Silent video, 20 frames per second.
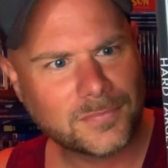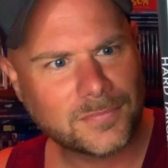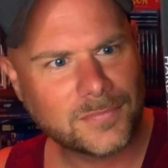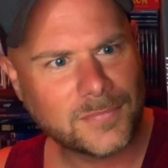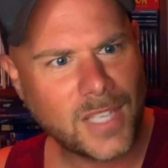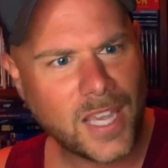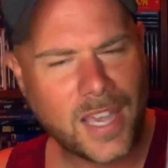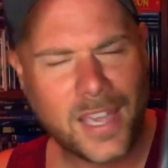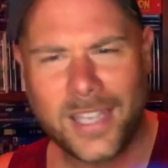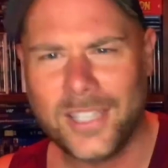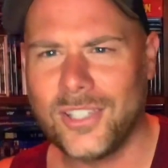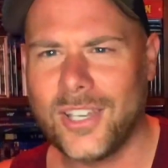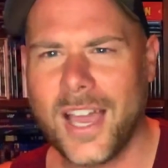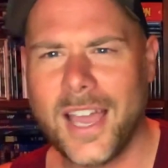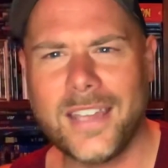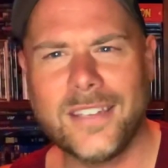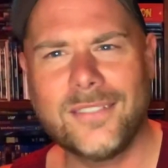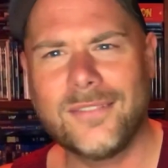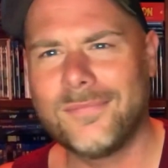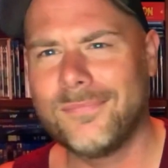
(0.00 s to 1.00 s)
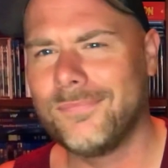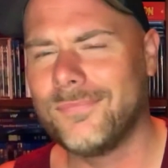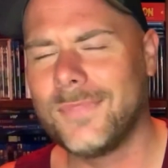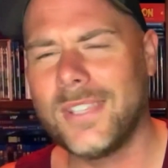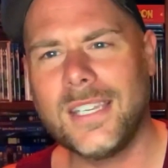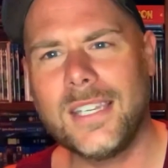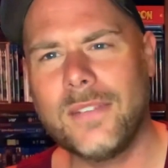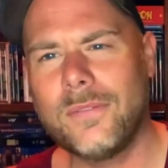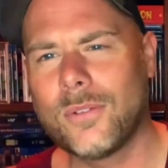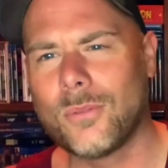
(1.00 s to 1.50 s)
yeah, and I
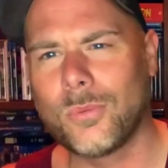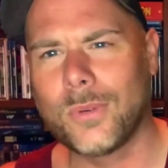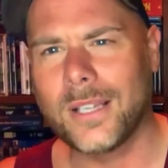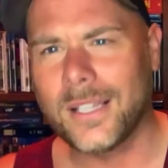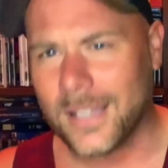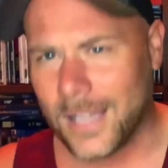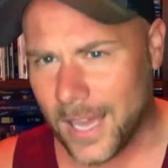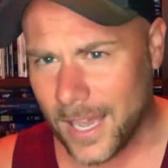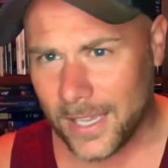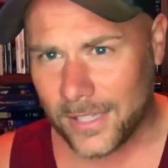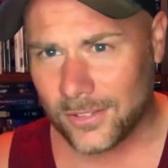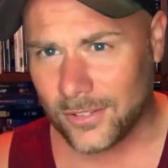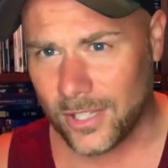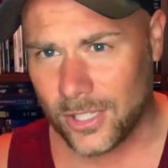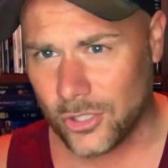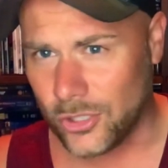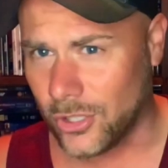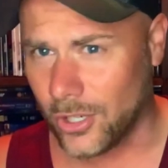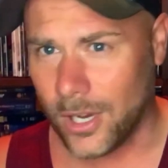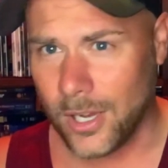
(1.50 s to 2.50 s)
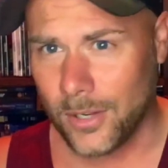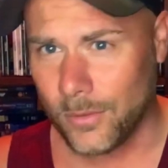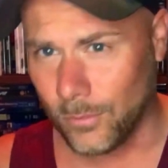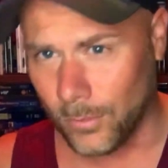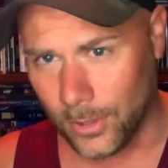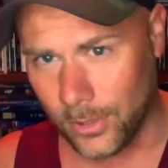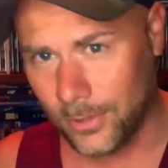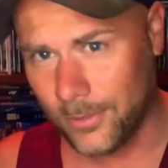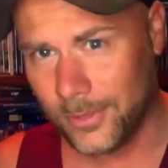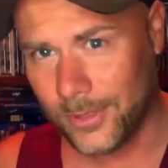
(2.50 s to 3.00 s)
didn't even realize that John
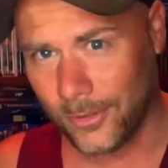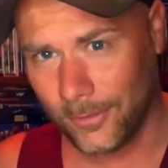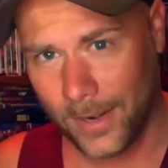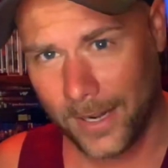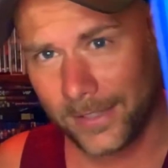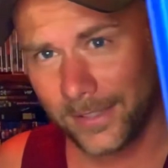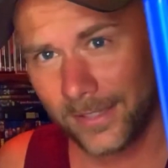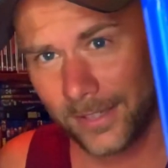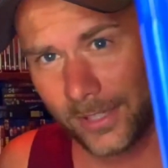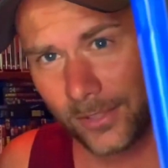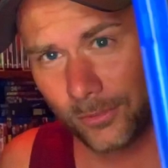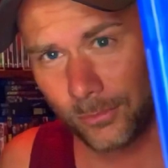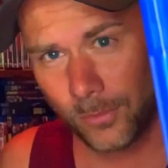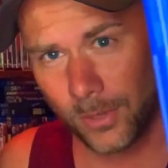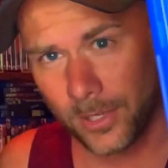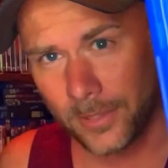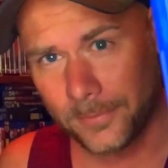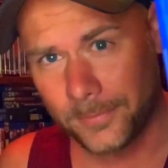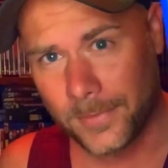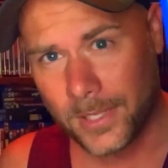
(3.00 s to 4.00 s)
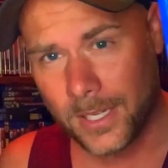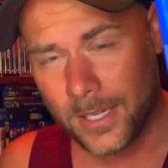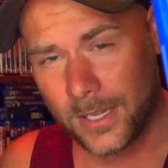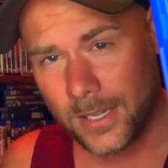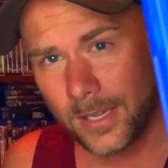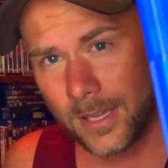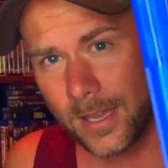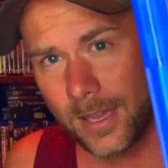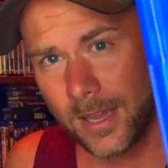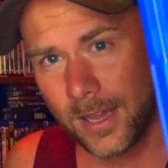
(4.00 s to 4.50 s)
Woo directed this one.
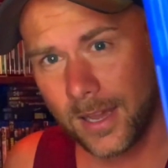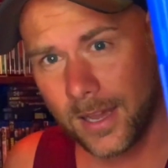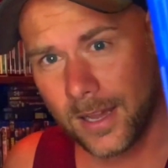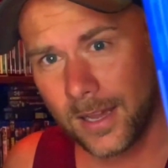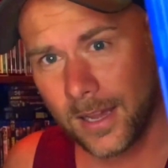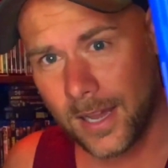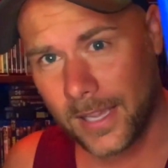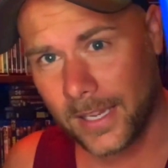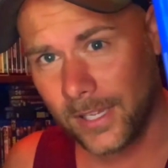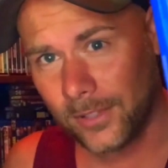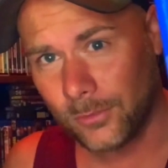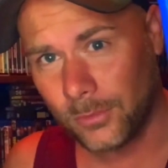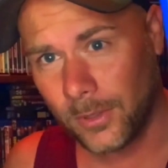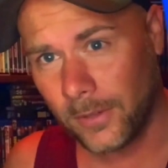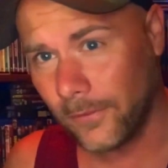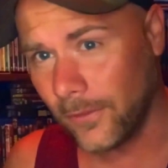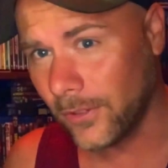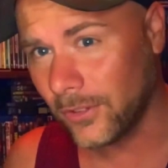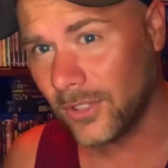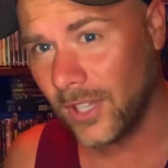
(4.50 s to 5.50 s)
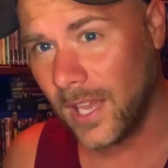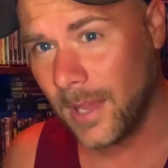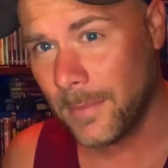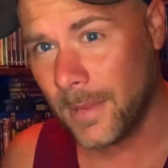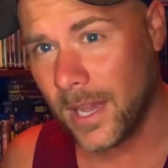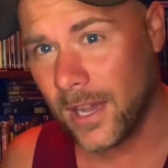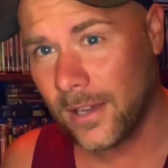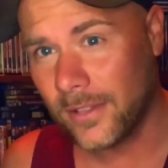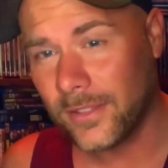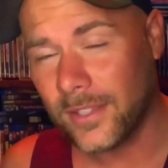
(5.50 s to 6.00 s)
Uh, I guess when it first came
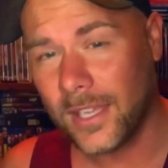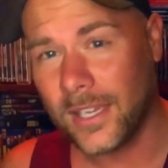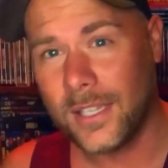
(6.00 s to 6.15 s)
out that